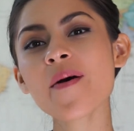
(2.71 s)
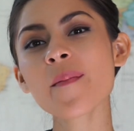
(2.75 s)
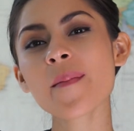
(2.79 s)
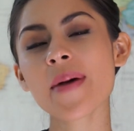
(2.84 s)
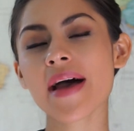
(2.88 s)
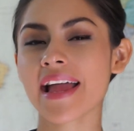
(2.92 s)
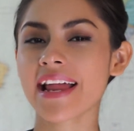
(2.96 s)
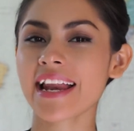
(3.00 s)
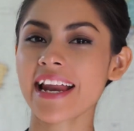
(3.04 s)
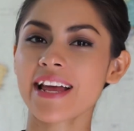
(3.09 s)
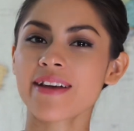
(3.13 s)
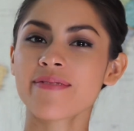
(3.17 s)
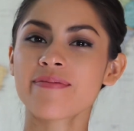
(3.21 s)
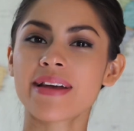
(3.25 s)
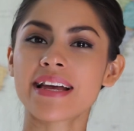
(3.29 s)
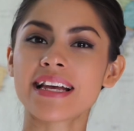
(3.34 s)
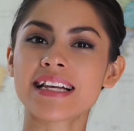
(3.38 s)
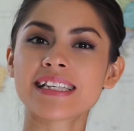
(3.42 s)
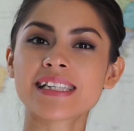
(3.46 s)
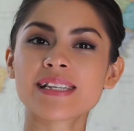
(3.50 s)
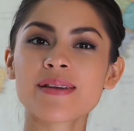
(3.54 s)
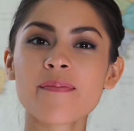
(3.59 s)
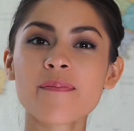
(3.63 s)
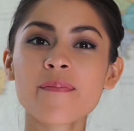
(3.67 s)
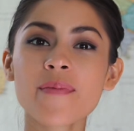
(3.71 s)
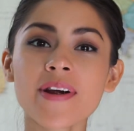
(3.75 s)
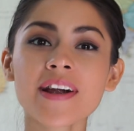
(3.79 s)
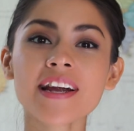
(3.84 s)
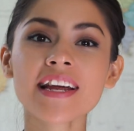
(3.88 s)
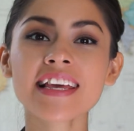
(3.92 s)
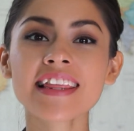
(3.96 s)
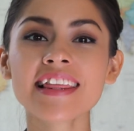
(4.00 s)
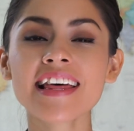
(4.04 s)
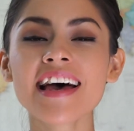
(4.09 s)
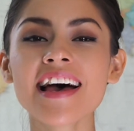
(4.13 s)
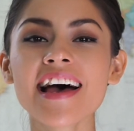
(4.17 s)
My name is
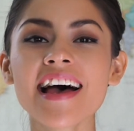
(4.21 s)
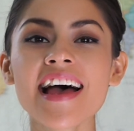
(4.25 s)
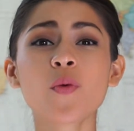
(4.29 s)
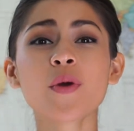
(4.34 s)
Martha.